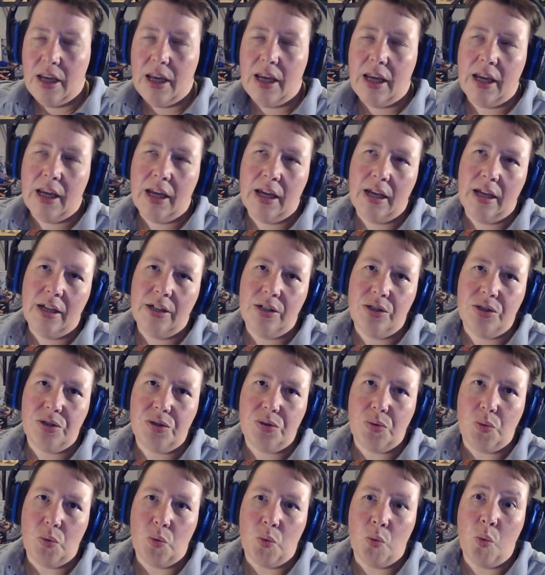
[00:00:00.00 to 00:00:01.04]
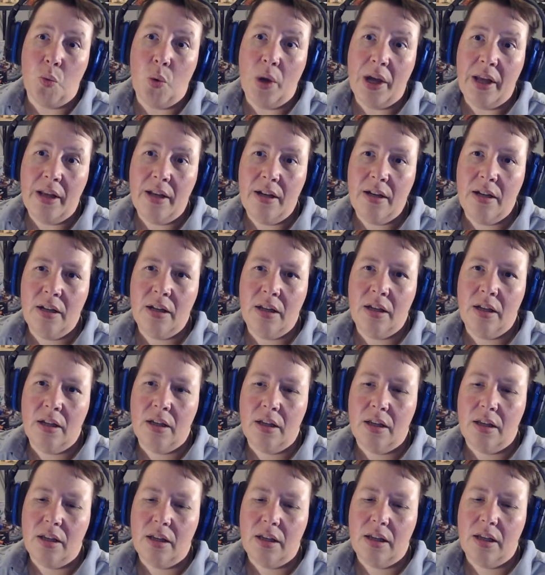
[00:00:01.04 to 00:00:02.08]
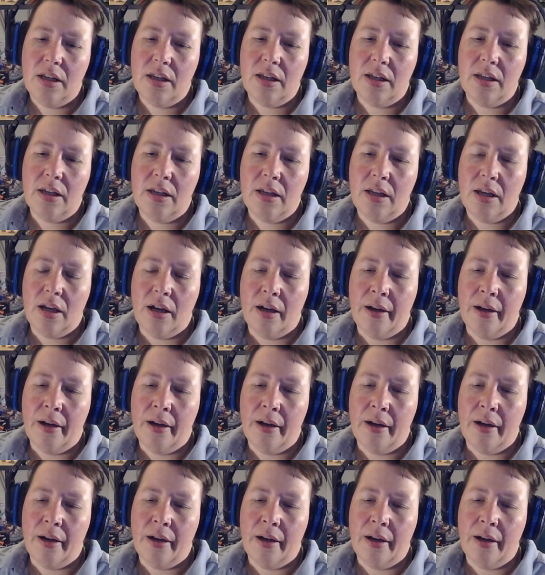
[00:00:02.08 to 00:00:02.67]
And when he